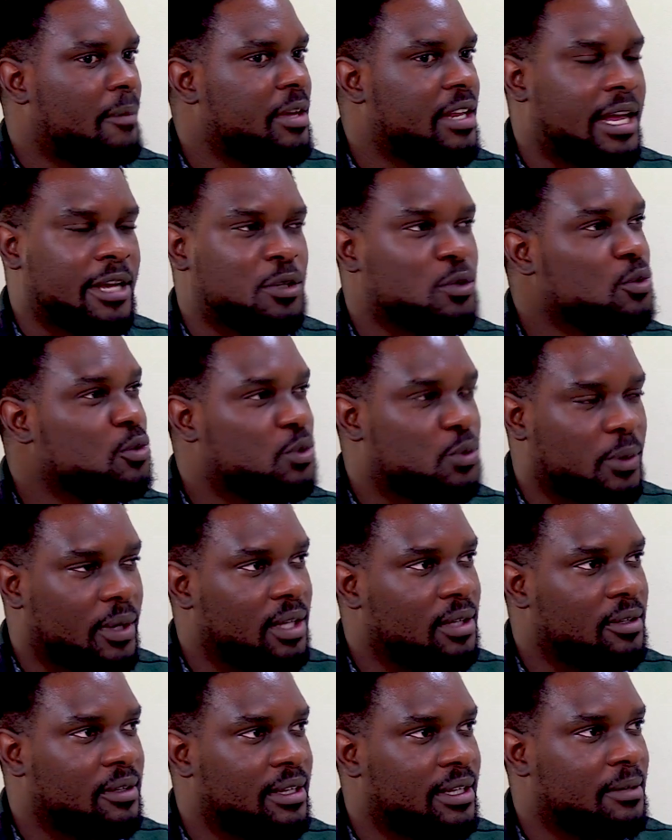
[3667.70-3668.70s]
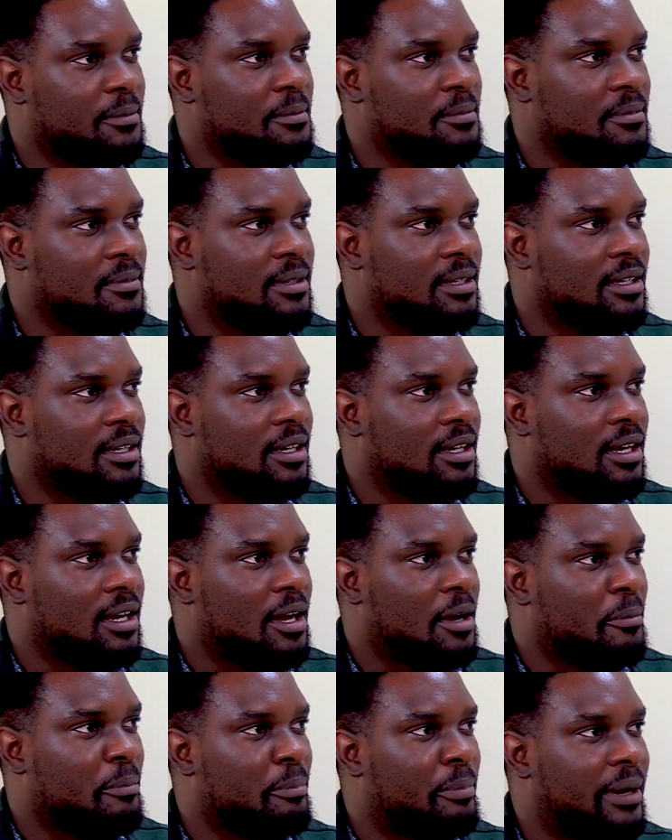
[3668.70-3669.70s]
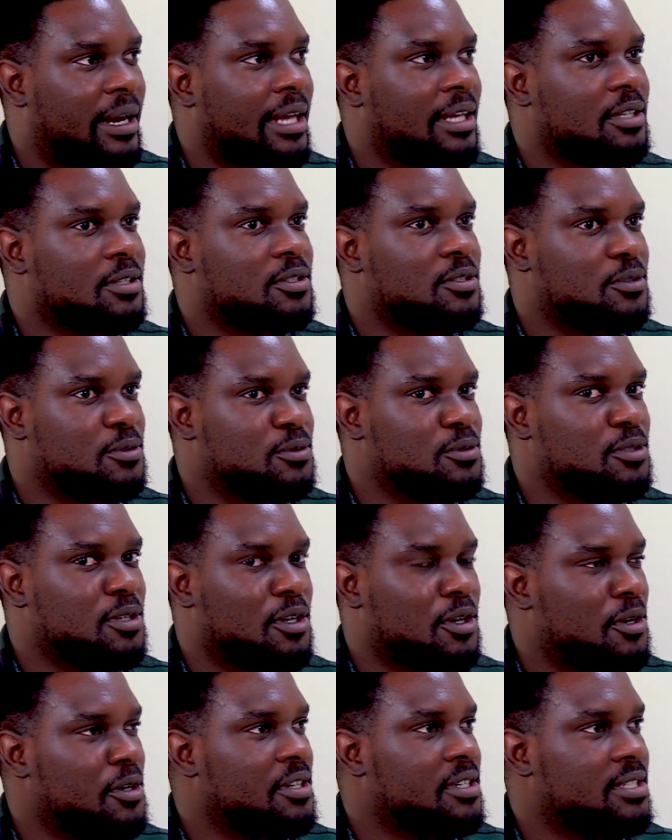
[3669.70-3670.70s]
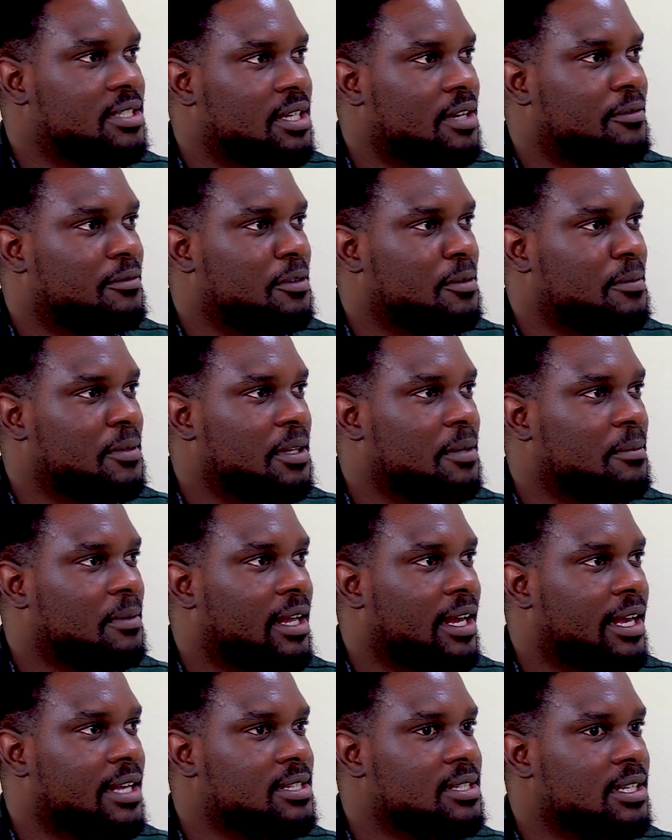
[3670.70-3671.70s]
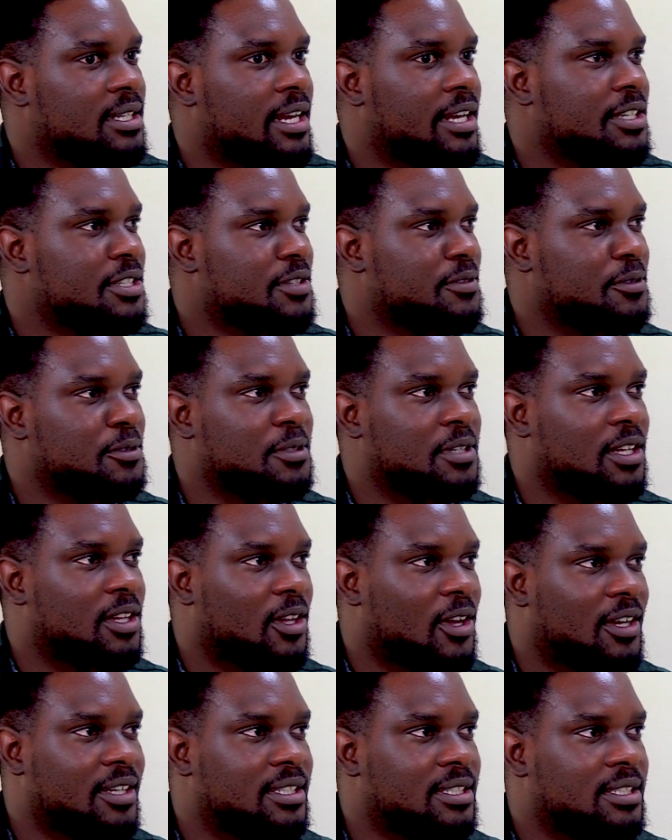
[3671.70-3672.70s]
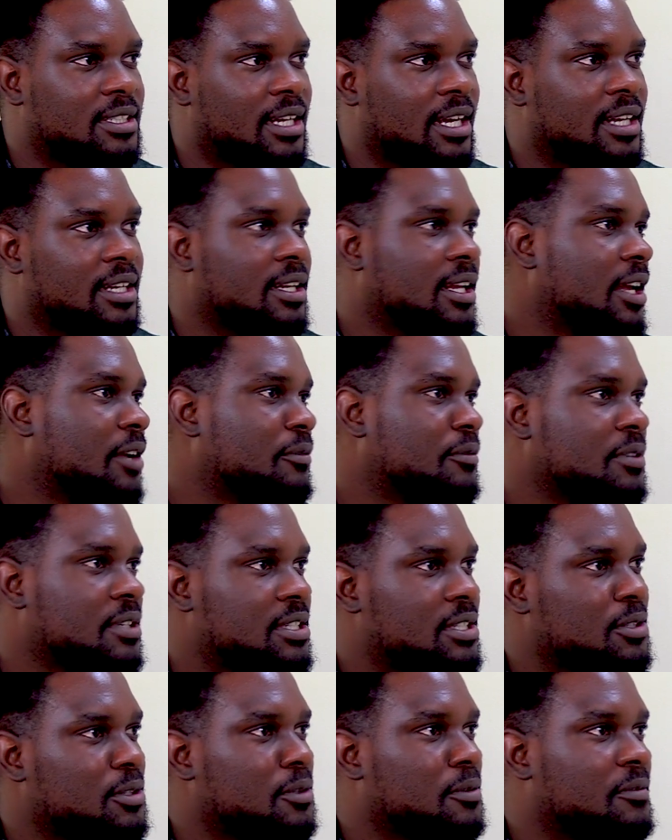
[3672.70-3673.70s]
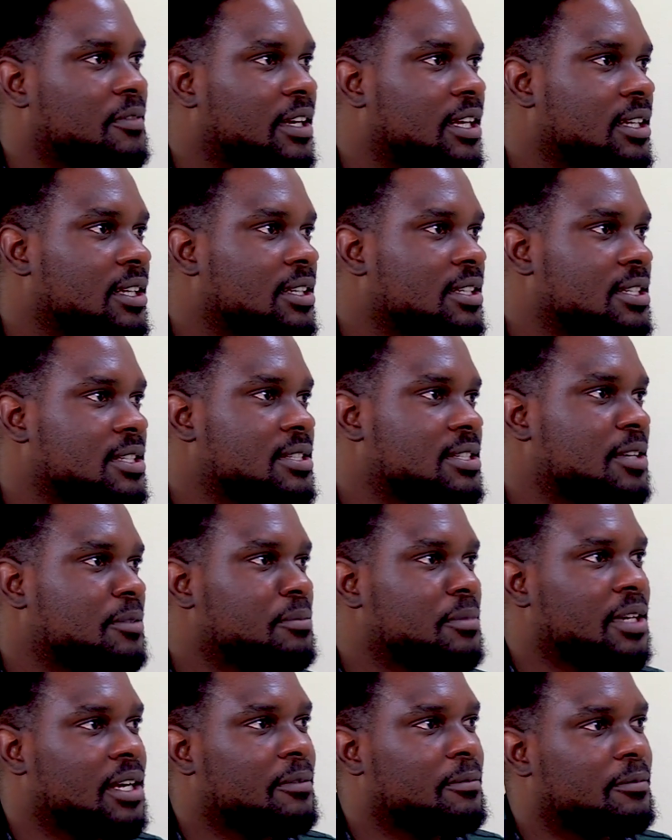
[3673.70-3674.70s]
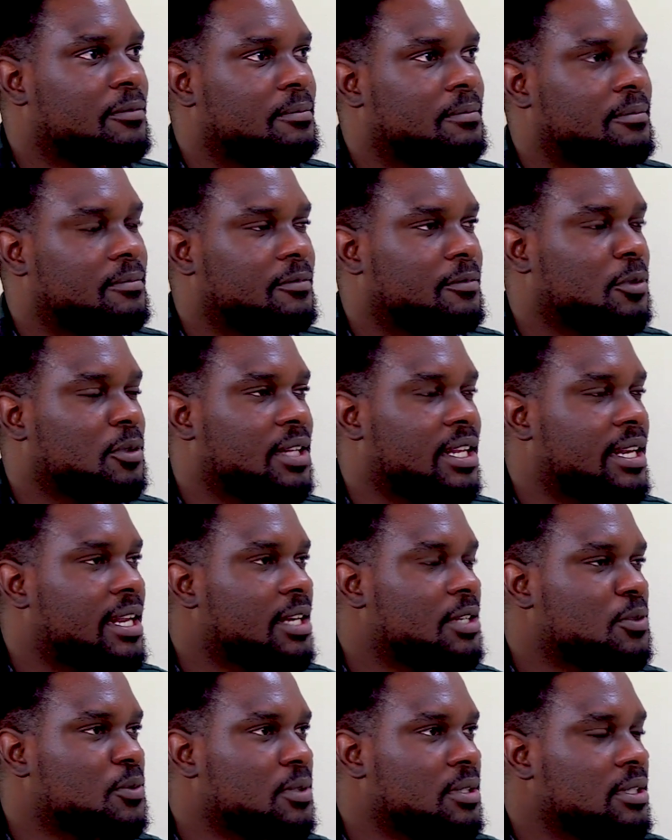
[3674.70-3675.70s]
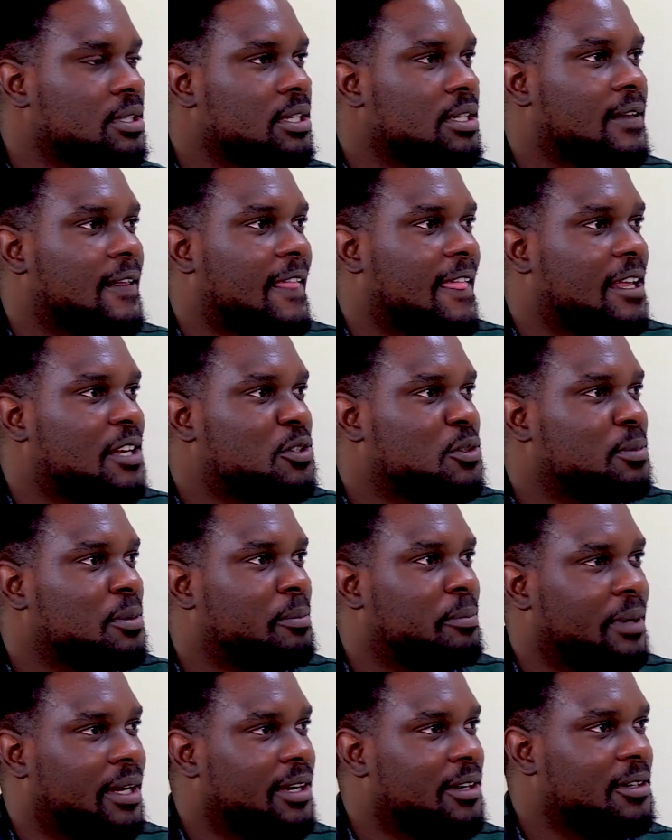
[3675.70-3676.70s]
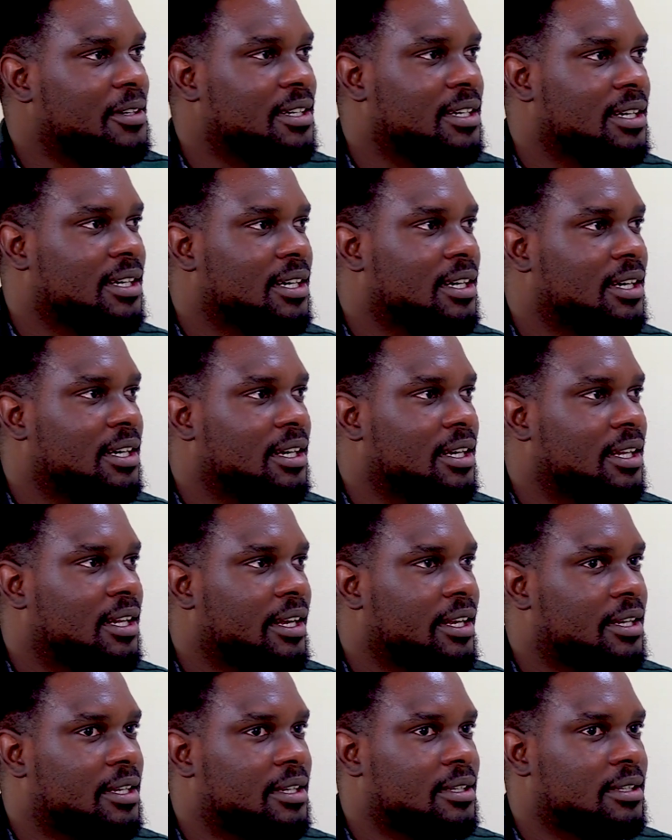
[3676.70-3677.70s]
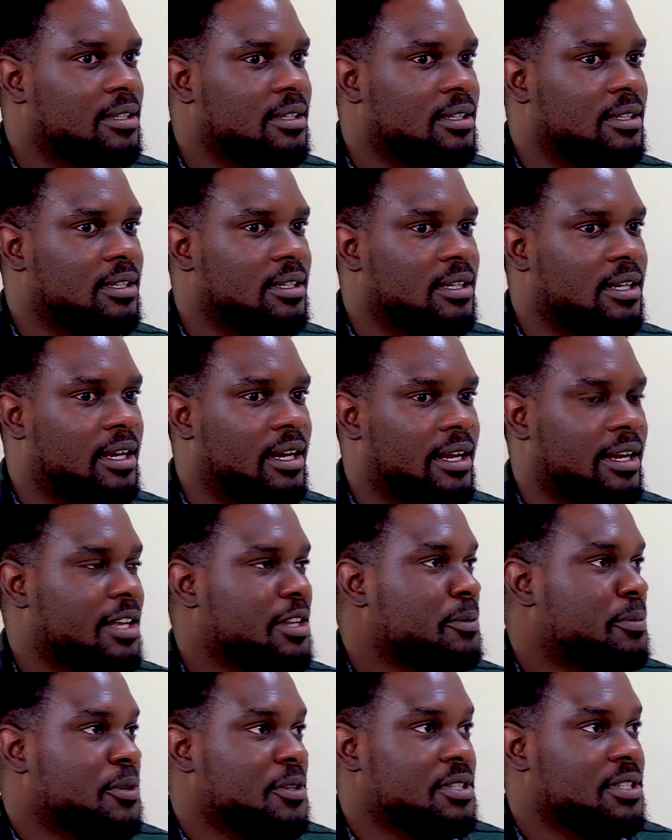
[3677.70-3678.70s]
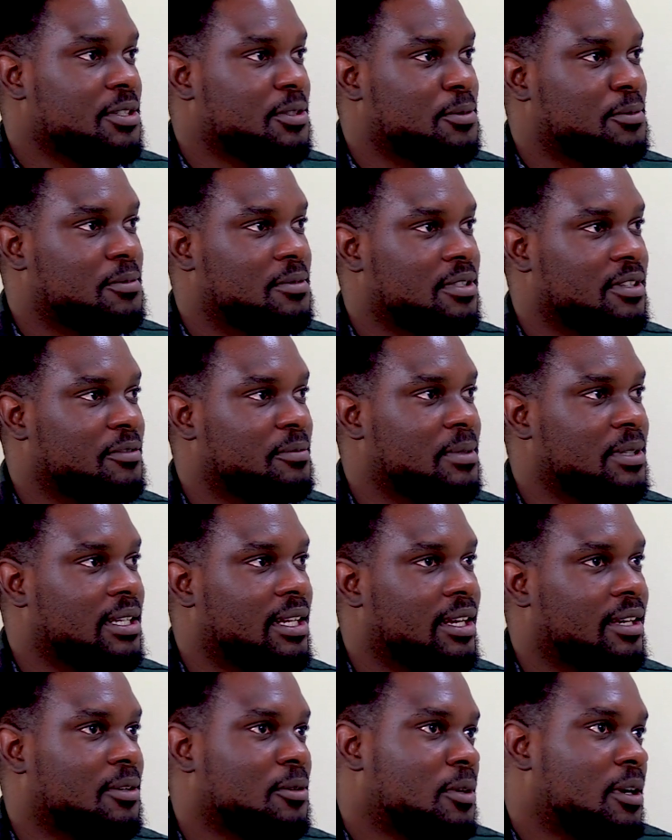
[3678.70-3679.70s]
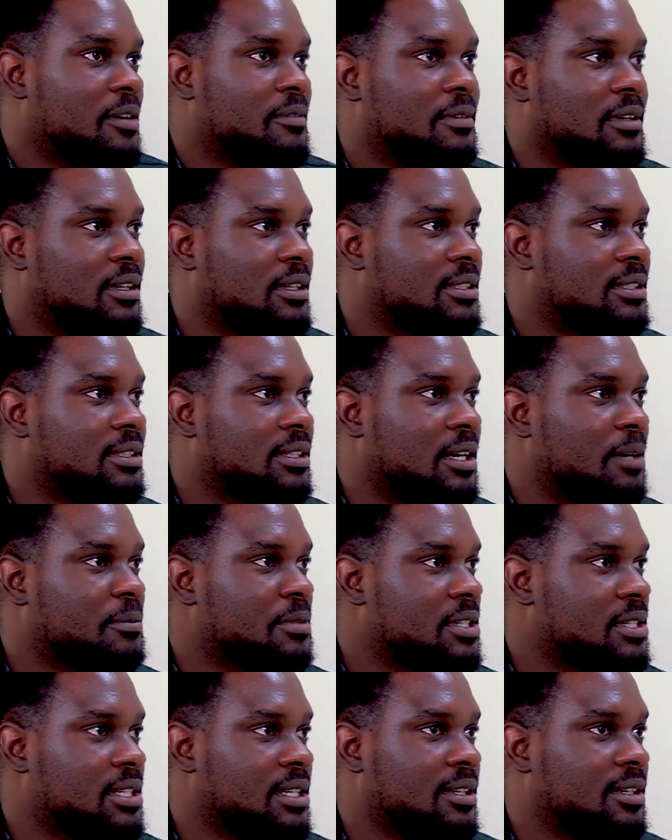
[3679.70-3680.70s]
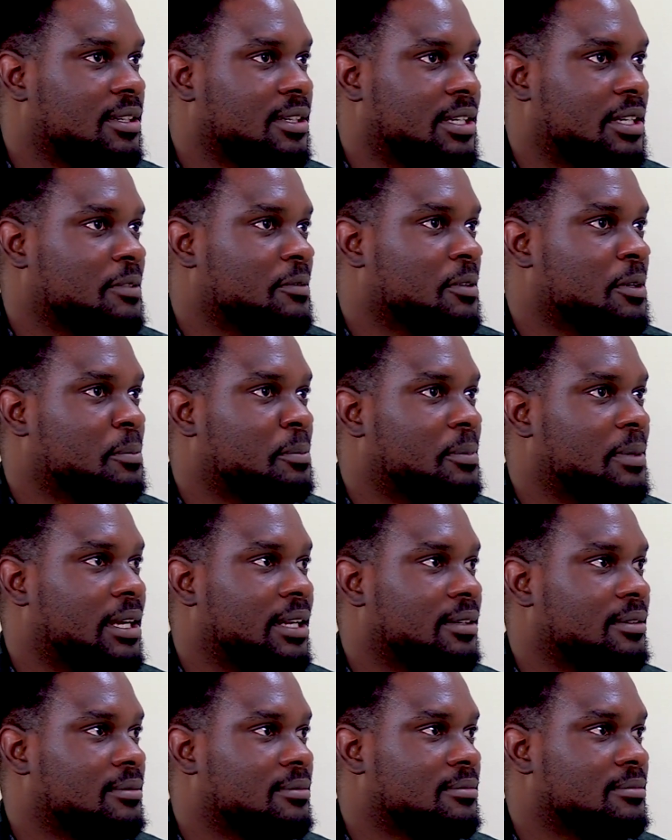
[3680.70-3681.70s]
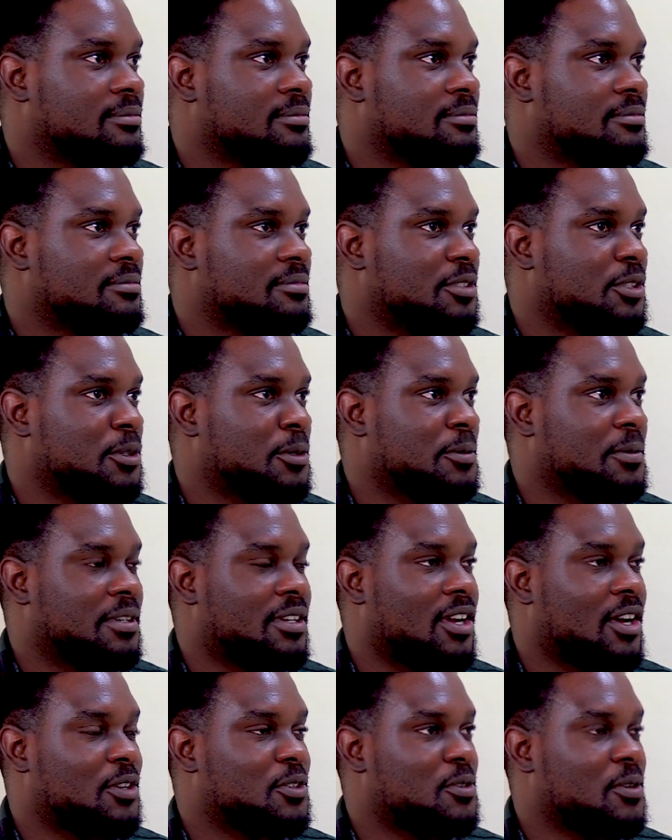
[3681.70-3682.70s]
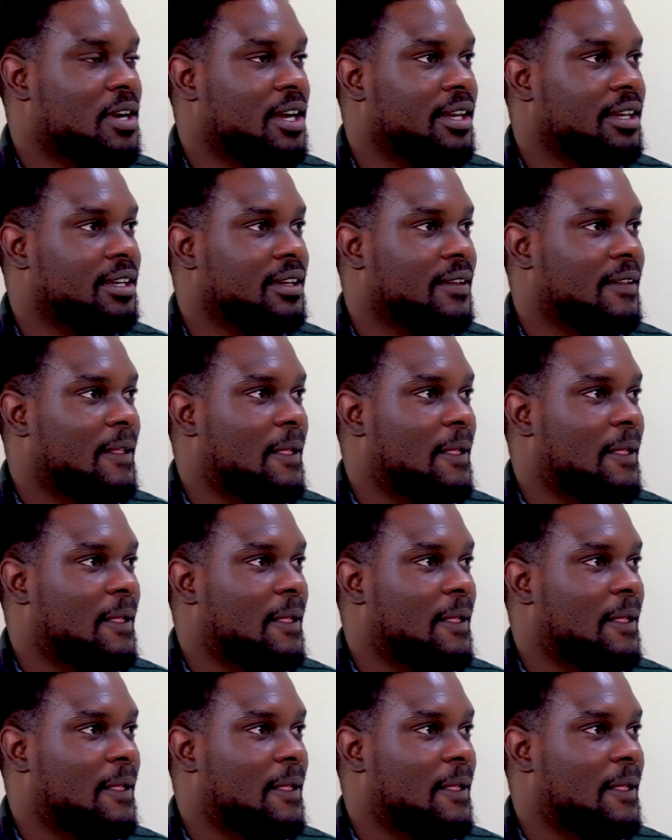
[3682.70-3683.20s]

I mean, I don't dwell on them, but I do learn stuff from them. Like I said, I interviewed a lot, and every single failure just set me up for the next one to be better. Like another person could have been like, "Oh, I failed. I'm just gonna give up and not try."